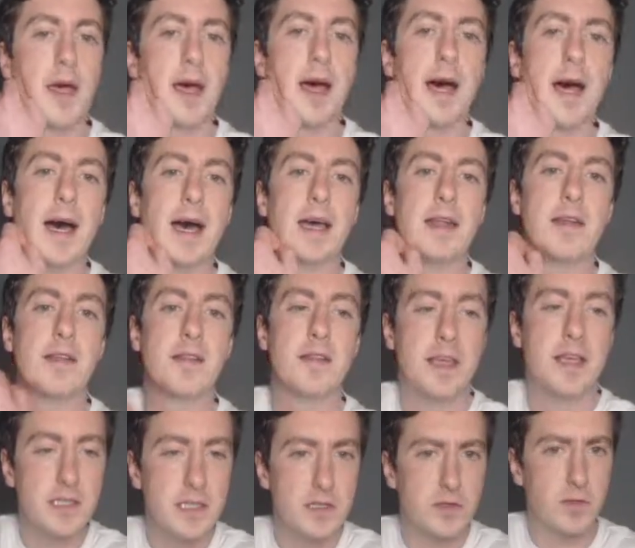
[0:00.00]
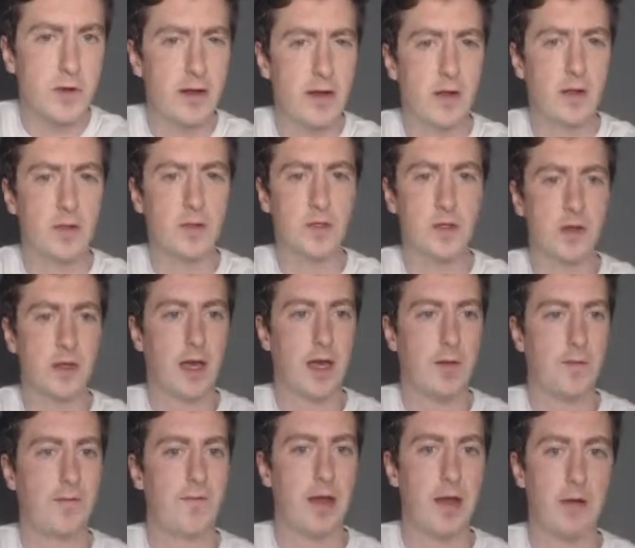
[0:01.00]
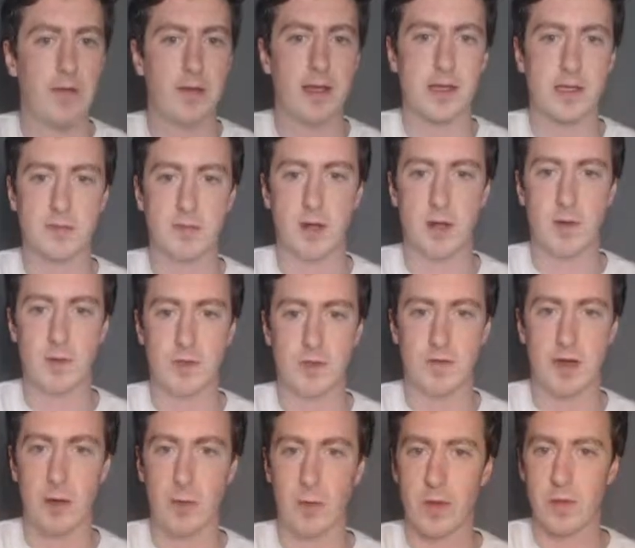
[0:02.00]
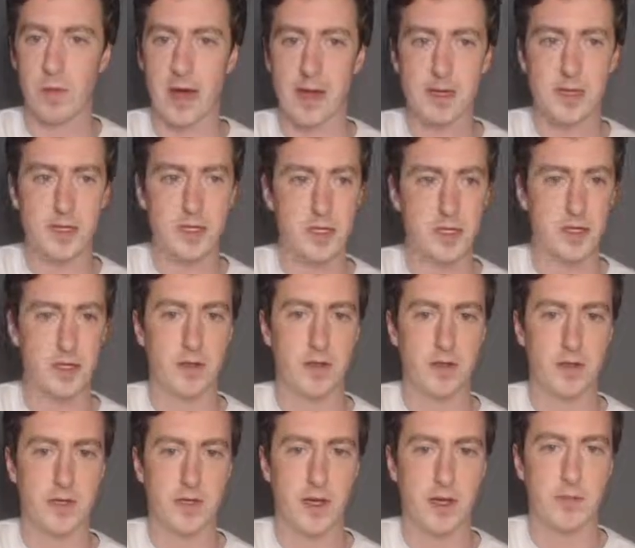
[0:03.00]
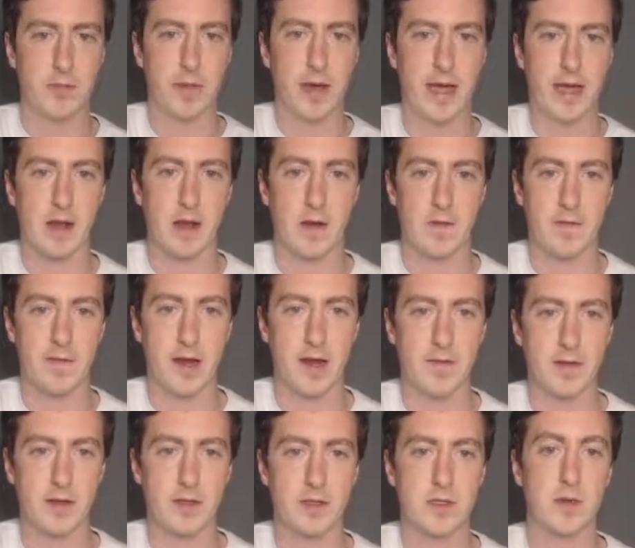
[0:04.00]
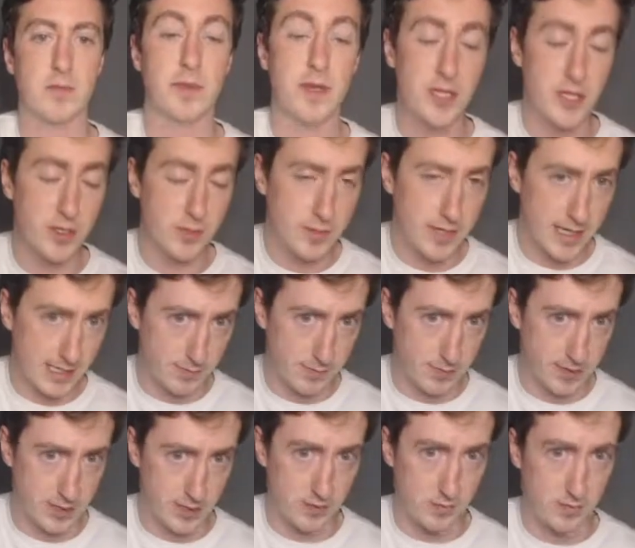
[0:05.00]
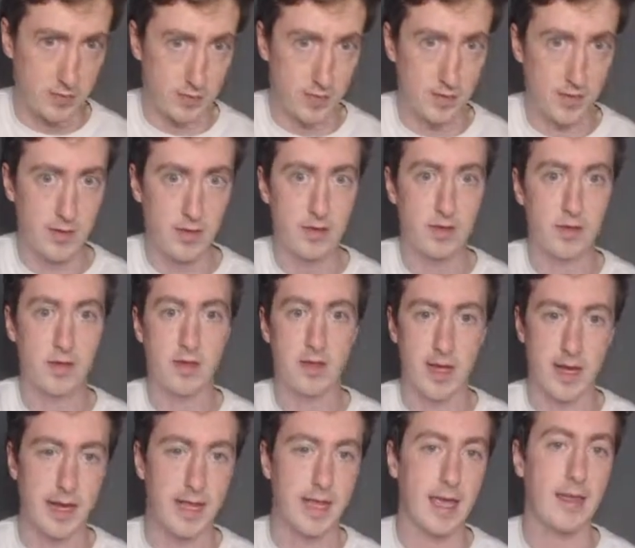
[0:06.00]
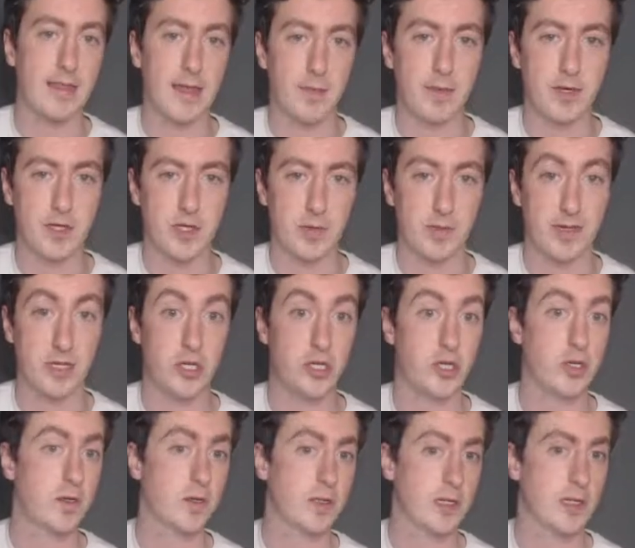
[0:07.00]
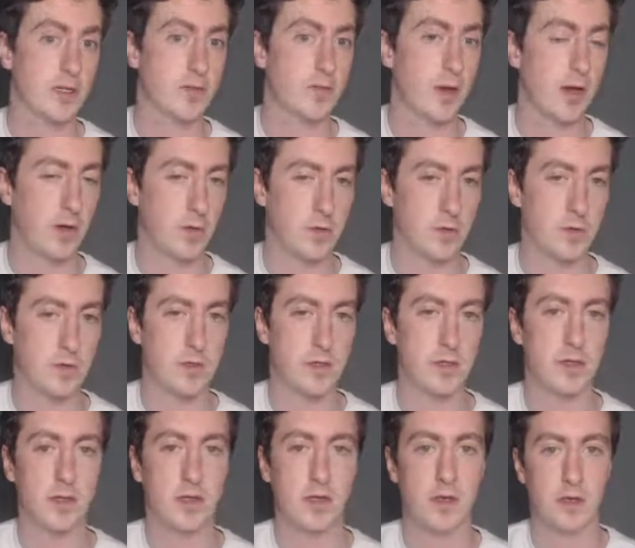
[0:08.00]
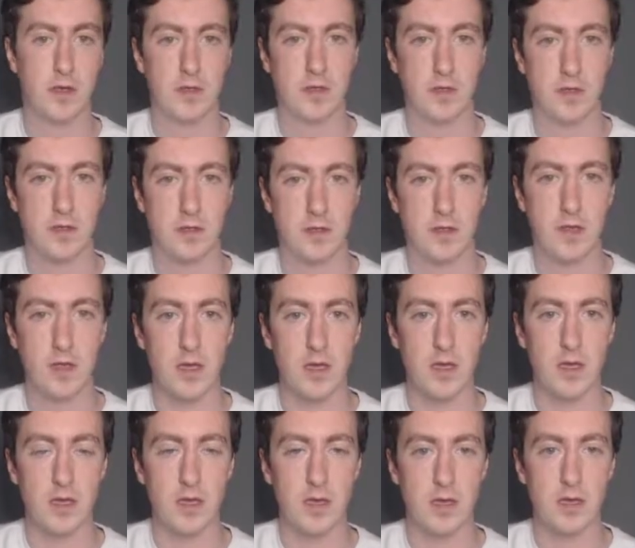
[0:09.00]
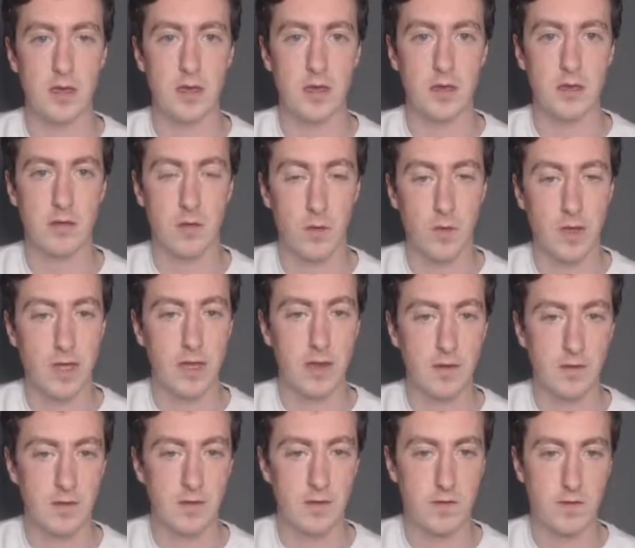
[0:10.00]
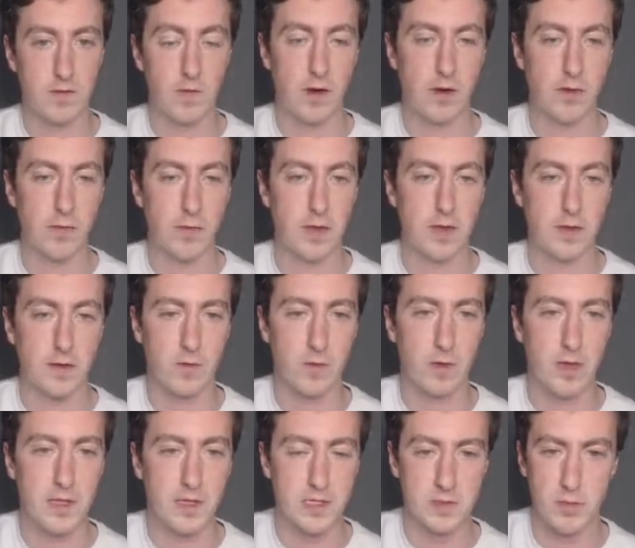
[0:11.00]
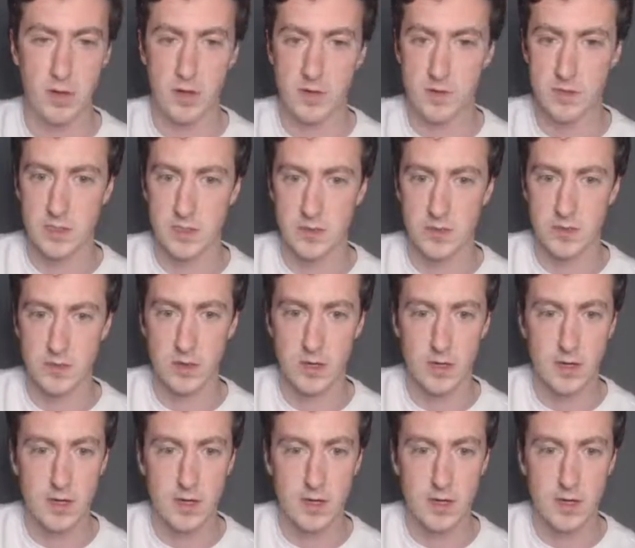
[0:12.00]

And this is where it all sort of got very explosive. And we managed to turn the tide back in our favour. So bishop takes bishop. And again, that bishop had just exposed the queen to our queen. The queen's exposing each other,